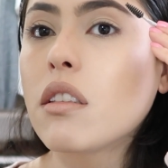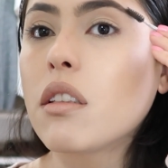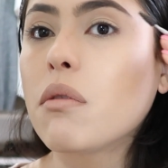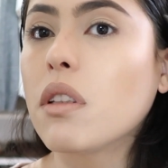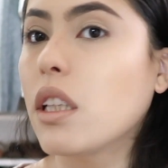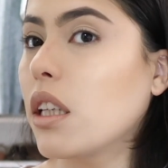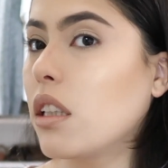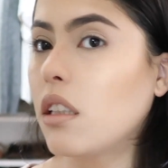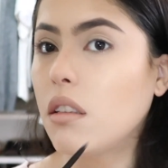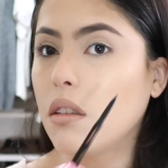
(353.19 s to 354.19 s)
So I feel like I
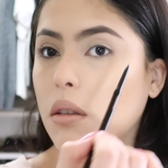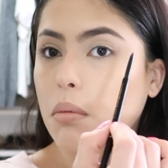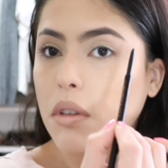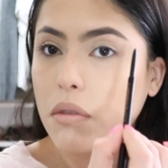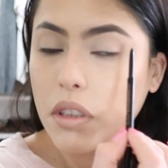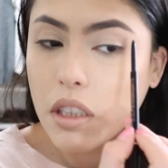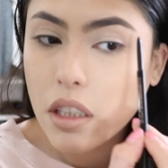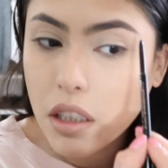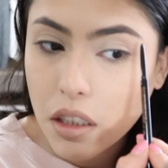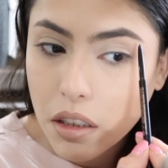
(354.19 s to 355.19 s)
need a little bit over
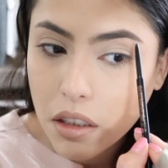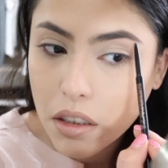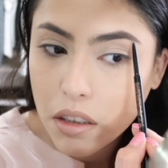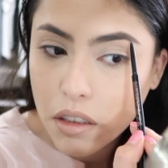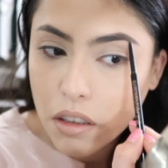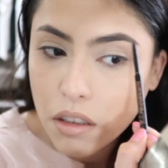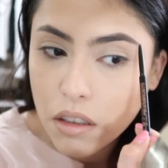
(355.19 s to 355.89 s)
here.